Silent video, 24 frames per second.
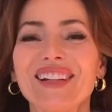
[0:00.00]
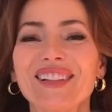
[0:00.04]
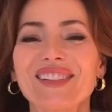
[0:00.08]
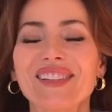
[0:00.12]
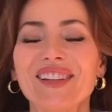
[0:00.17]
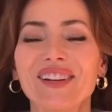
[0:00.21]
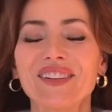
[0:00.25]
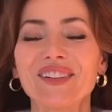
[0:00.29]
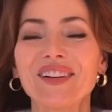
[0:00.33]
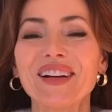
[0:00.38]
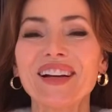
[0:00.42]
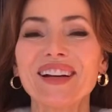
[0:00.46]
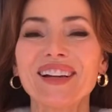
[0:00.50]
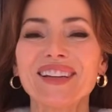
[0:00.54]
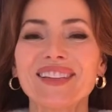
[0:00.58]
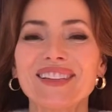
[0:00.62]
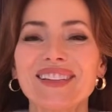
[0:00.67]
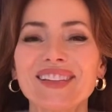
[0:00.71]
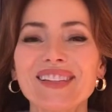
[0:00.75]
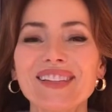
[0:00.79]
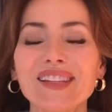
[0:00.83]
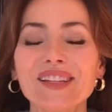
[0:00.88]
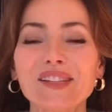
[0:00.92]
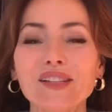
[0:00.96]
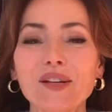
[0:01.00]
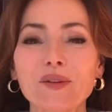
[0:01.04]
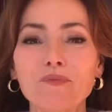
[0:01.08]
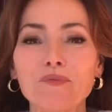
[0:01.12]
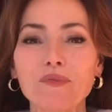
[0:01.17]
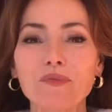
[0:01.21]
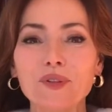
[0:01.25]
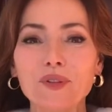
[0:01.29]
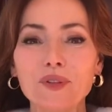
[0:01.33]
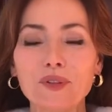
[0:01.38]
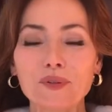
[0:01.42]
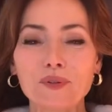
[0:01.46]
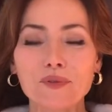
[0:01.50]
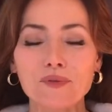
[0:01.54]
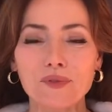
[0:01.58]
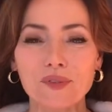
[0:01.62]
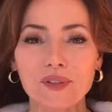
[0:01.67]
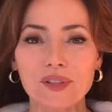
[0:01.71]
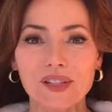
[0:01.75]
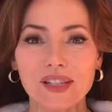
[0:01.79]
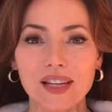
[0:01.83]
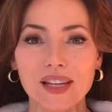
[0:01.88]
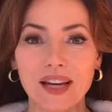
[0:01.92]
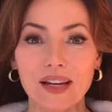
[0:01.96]
so this is a beautiful
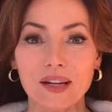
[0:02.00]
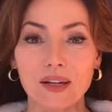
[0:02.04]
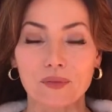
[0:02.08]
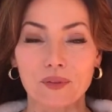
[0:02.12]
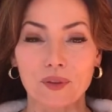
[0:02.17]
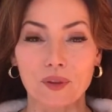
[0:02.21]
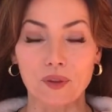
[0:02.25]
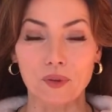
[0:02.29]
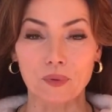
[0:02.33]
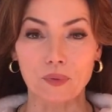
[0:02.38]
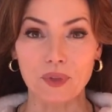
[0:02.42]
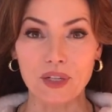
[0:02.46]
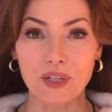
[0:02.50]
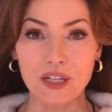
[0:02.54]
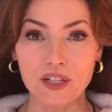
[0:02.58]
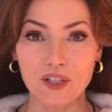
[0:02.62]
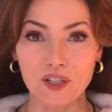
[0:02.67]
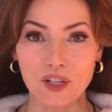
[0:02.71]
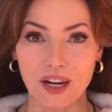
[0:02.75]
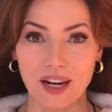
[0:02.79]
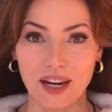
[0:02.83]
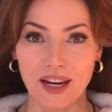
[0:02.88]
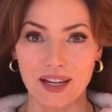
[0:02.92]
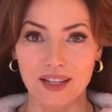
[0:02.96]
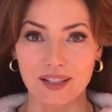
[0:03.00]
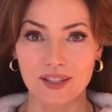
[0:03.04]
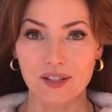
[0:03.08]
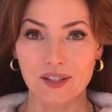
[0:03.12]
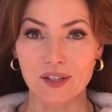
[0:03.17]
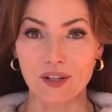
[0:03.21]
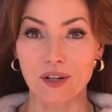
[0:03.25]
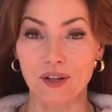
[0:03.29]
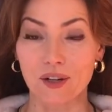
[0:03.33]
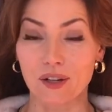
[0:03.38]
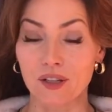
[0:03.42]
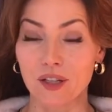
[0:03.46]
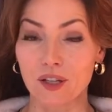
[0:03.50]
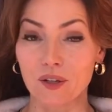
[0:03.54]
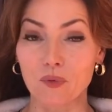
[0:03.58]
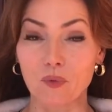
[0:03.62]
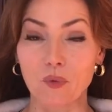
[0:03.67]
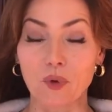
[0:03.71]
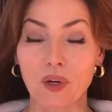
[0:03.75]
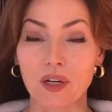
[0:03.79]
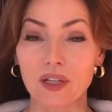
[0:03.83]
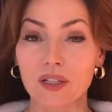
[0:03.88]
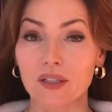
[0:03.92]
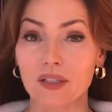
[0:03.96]
set of three chains all on
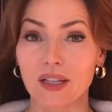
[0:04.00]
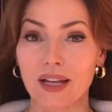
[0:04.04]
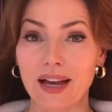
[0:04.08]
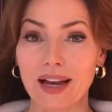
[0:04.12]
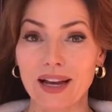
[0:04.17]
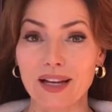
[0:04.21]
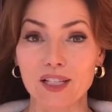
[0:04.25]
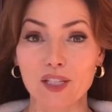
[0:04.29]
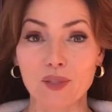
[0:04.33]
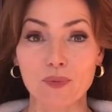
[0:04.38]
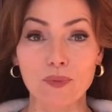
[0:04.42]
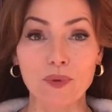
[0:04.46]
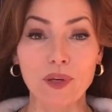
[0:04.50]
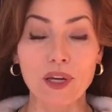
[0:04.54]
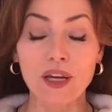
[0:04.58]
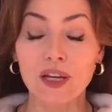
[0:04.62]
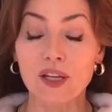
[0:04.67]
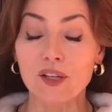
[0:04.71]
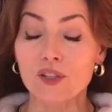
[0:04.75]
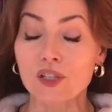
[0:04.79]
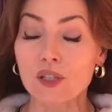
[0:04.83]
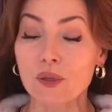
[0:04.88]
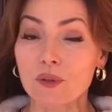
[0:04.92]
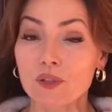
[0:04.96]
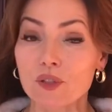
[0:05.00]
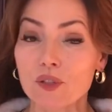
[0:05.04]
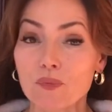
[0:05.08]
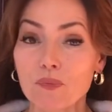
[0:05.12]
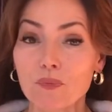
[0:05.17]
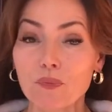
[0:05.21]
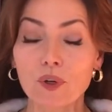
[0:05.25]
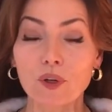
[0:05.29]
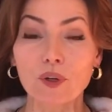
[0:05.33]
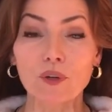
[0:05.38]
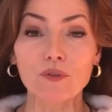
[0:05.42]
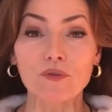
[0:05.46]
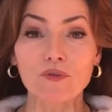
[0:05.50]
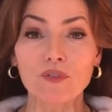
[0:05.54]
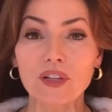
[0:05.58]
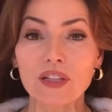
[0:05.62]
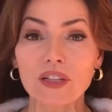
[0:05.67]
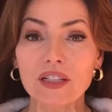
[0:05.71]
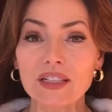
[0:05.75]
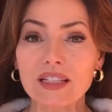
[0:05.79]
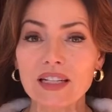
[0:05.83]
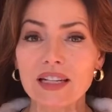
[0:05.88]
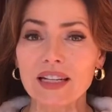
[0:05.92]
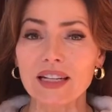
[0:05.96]
one clasp. So it's
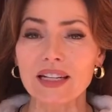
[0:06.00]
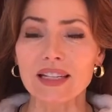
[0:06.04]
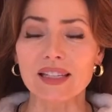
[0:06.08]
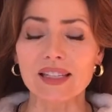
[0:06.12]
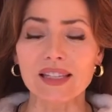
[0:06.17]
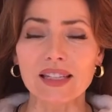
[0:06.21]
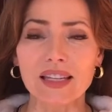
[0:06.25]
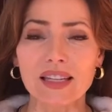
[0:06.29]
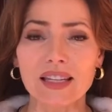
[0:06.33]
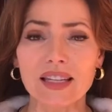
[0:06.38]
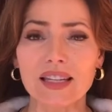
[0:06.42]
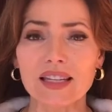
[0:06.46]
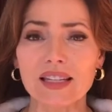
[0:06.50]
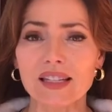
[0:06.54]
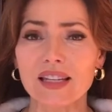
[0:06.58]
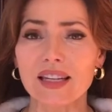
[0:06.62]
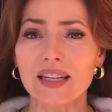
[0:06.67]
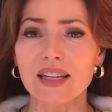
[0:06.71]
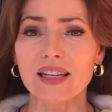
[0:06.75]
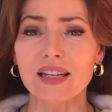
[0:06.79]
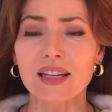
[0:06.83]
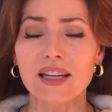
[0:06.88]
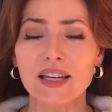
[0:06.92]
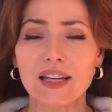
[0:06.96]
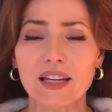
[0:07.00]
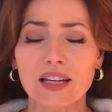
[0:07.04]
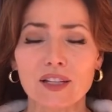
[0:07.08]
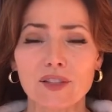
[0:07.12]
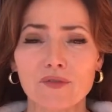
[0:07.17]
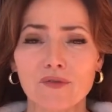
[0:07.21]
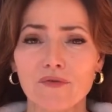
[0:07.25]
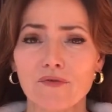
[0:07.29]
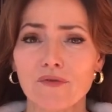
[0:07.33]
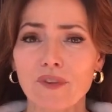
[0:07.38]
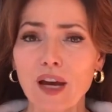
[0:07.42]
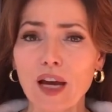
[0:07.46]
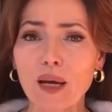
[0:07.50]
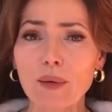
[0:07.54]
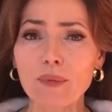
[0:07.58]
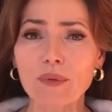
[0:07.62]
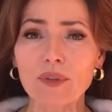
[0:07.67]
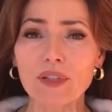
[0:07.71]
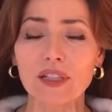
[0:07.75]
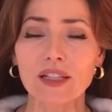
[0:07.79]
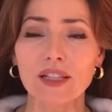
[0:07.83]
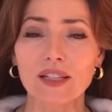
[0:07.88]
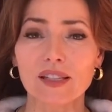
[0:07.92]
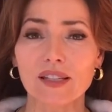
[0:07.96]
perfect, it's easy, it's
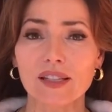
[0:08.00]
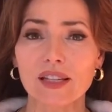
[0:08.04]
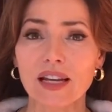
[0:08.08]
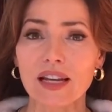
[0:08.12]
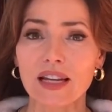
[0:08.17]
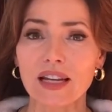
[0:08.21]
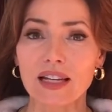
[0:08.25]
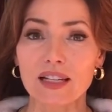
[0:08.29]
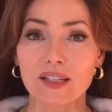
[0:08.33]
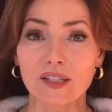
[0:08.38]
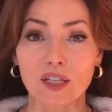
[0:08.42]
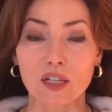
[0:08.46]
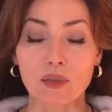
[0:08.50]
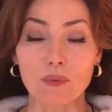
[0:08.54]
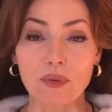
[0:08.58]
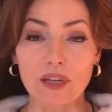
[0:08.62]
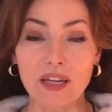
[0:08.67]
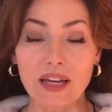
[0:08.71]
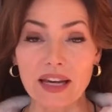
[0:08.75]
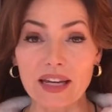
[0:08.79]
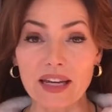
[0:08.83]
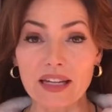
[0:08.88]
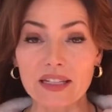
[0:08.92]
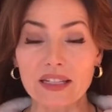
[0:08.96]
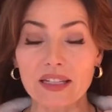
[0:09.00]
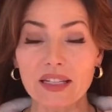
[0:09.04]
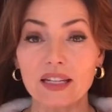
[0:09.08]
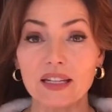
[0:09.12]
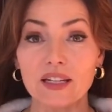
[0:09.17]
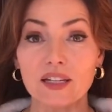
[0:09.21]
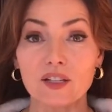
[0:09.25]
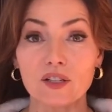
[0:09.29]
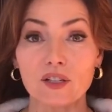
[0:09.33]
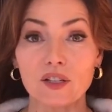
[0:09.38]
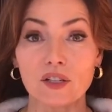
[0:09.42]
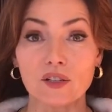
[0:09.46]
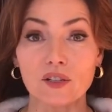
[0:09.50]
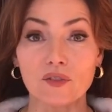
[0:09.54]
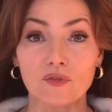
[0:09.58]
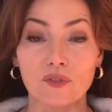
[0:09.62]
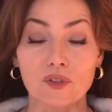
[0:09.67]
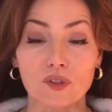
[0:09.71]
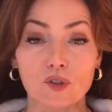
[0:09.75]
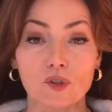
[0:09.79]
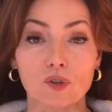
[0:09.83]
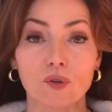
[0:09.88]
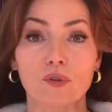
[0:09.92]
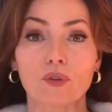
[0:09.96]
fabulous. It's gonna be 18 inches for the
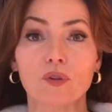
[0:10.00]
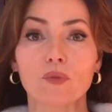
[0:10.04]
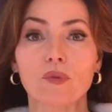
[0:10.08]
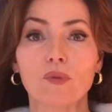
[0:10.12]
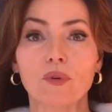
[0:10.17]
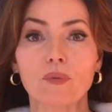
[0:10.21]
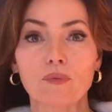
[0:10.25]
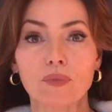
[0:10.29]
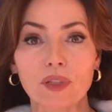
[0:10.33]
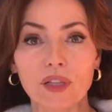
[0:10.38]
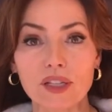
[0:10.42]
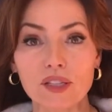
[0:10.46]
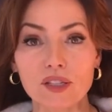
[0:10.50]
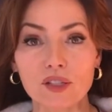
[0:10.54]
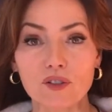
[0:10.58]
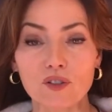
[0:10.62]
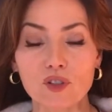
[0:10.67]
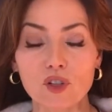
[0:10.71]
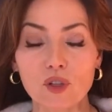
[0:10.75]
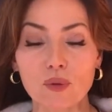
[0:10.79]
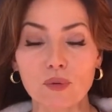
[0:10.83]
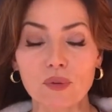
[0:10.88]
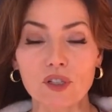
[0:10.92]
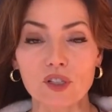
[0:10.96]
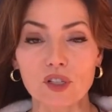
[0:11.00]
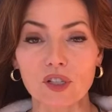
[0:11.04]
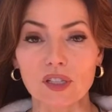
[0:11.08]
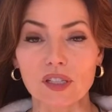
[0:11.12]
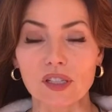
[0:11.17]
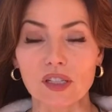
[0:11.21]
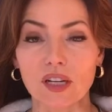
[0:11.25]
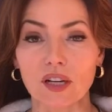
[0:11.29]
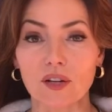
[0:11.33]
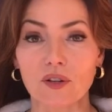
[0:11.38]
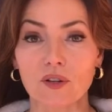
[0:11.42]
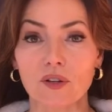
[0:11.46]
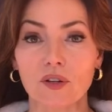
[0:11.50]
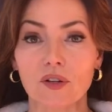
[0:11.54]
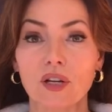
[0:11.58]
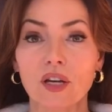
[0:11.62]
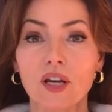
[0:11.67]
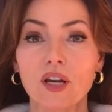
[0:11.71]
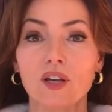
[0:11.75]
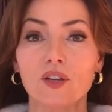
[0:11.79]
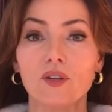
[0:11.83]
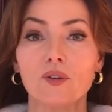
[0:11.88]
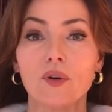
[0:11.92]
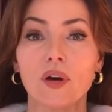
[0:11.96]
shorter one plus a two inch extender.
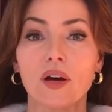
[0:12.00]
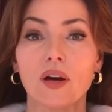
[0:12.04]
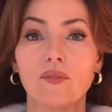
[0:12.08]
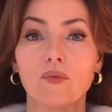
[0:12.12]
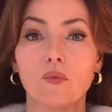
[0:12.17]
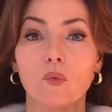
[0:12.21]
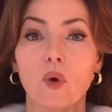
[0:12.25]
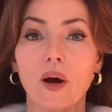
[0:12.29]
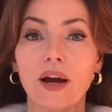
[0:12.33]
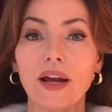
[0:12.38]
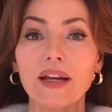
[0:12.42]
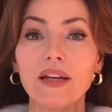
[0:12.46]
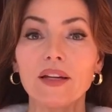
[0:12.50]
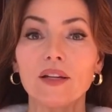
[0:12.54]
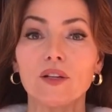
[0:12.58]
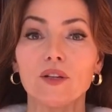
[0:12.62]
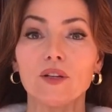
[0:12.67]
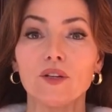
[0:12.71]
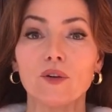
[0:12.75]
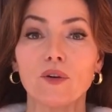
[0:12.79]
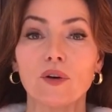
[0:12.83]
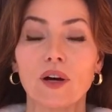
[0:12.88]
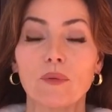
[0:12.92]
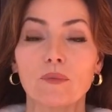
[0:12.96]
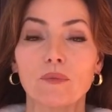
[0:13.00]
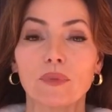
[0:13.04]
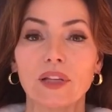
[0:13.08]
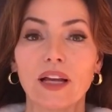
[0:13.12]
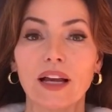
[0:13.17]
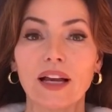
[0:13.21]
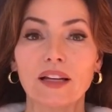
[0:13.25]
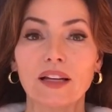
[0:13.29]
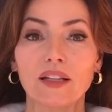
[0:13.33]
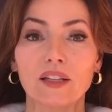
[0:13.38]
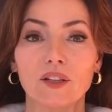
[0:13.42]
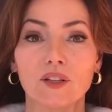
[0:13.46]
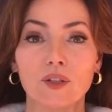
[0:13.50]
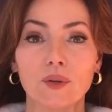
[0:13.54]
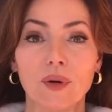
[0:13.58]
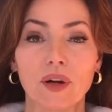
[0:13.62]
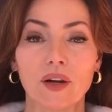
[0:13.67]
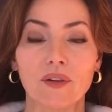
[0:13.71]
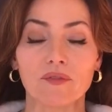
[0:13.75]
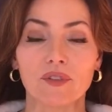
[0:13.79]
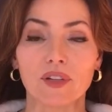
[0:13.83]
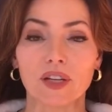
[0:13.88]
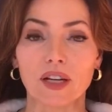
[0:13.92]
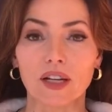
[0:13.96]
You have white, you have black, you
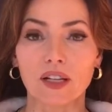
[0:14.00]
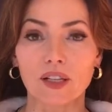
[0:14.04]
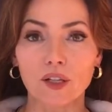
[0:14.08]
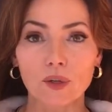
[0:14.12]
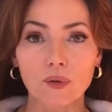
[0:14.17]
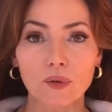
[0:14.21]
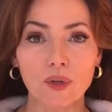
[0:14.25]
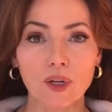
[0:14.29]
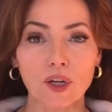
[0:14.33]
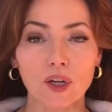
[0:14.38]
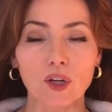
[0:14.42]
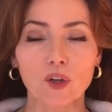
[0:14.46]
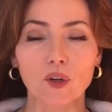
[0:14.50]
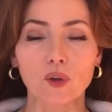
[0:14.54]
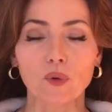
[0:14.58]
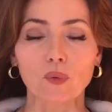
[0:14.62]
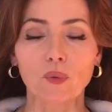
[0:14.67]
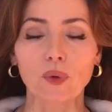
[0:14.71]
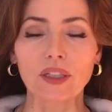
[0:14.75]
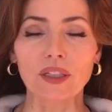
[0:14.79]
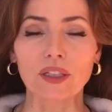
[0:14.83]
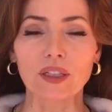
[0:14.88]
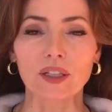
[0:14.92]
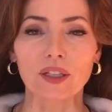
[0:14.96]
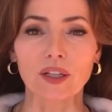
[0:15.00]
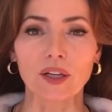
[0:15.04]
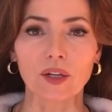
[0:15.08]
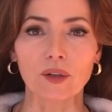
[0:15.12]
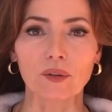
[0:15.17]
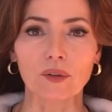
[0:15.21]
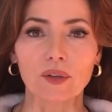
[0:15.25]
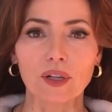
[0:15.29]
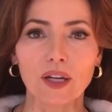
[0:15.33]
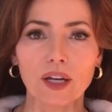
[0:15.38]
have yellow, ready to go.